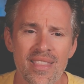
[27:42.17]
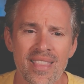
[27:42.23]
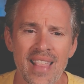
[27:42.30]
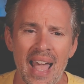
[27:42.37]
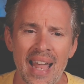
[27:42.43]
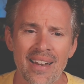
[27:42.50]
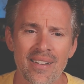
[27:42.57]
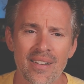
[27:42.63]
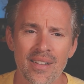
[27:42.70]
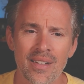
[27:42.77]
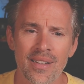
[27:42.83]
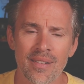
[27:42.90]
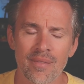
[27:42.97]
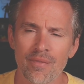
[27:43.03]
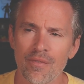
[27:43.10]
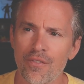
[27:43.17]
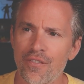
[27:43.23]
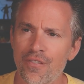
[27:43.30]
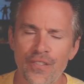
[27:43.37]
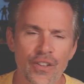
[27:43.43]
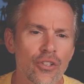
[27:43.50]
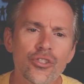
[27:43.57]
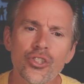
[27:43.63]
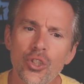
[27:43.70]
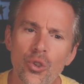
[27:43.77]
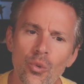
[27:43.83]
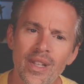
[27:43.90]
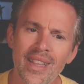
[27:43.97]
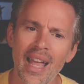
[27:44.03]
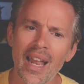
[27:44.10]
that filled you
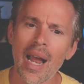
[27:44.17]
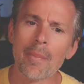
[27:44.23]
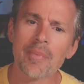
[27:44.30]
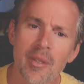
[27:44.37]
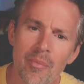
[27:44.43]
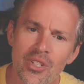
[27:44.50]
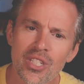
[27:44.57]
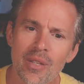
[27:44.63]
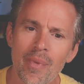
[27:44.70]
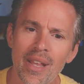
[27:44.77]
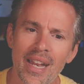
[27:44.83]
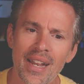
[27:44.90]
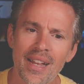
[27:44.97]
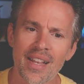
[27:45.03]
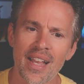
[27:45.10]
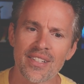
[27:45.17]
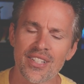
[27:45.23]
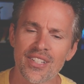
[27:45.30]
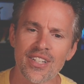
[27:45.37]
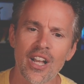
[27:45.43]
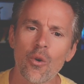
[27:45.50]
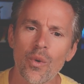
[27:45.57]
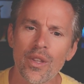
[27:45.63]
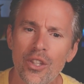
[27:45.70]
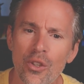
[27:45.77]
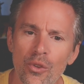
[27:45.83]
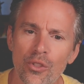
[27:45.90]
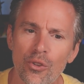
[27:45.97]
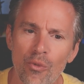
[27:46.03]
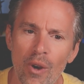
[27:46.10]
with that optimism and has stuck with
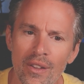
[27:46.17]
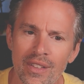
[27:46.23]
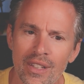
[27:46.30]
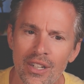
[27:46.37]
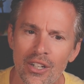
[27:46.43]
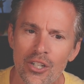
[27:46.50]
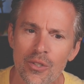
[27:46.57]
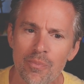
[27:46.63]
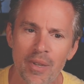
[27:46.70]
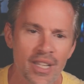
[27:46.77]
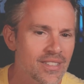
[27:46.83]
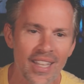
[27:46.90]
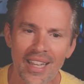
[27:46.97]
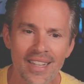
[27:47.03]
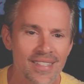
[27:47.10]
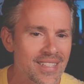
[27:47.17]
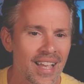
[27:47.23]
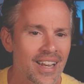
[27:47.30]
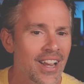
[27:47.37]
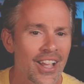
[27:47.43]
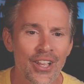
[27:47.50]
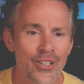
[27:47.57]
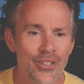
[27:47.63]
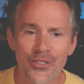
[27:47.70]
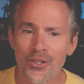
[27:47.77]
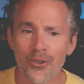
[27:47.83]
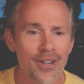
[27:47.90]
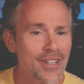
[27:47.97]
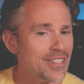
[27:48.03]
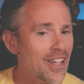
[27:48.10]
you throughout the years? Because, like I said,
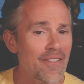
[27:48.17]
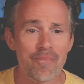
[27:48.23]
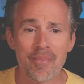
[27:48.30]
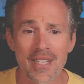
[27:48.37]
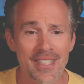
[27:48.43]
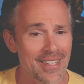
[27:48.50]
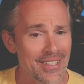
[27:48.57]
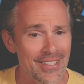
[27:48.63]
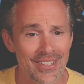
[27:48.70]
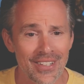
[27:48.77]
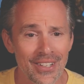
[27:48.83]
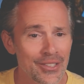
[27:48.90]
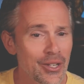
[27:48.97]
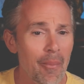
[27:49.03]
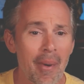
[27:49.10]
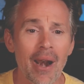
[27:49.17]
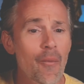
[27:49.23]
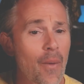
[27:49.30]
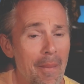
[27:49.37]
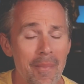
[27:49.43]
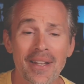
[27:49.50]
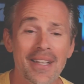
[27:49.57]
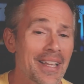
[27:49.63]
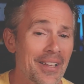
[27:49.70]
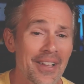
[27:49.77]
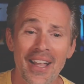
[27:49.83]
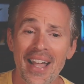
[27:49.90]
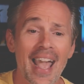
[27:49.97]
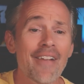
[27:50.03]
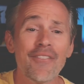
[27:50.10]
you're in a tough business. No matter what,
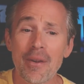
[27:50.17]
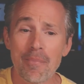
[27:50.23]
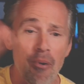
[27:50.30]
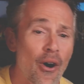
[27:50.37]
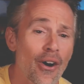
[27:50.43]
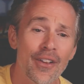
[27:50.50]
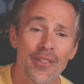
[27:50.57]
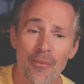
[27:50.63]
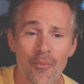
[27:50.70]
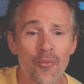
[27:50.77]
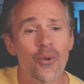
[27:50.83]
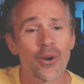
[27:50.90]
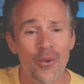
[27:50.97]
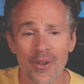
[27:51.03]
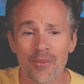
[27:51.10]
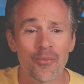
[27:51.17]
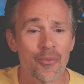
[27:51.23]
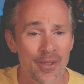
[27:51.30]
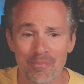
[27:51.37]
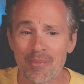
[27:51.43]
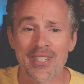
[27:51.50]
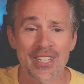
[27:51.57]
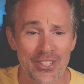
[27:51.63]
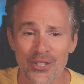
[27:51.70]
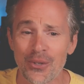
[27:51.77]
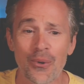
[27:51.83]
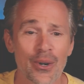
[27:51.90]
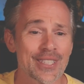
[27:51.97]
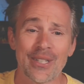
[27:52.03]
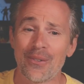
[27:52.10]
every part of the business you
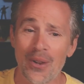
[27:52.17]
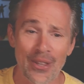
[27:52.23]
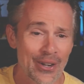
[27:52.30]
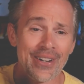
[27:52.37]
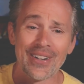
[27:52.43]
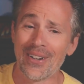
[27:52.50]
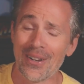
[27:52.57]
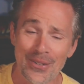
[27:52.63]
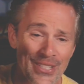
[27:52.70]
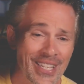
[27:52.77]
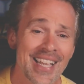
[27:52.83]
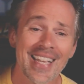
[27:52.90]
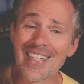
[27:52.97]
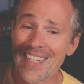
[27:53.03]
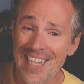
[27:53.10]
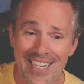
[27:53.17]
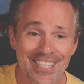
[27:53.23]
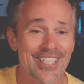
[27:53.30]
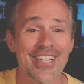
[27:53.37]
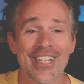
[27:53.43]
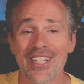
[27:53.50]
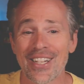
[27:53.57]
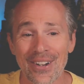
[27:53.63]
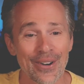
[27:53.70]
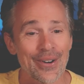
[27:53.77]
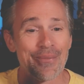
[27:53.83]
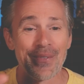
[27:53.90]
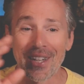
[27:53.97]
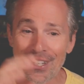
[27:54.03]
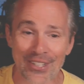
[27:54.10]
worked in, whether it was teaching or
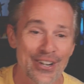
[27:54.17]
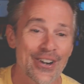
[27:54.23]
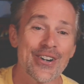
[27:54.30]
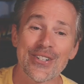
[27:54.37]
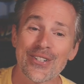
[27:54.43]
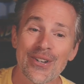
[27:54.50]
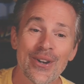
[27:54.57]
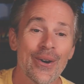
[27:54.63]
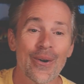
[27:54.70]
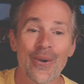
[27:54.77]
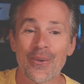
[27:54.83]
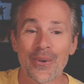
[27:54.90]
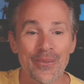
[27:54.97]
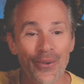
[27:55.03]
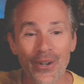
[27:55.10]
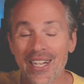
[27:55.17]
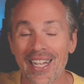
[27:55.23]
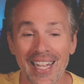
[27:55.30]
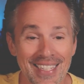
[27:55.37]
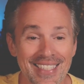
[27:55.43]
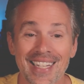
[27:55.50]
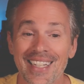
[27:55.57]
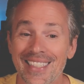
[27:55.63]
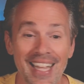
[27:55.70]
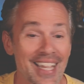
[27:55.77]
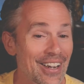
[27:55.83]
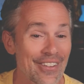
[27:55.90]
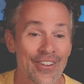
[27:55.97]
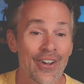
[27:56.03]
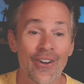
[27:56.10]
being a nurse or working as an
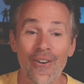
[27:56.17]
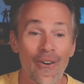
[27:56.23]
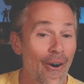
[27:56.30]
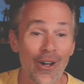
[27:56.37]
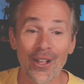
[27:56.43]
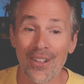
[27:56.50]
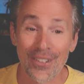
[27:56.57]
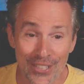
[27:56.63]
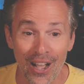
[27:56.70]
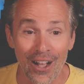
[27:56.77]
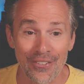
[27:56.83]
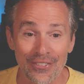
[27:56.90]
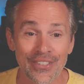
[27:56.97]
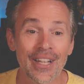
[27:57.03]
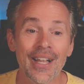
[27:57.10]
executive, all tough.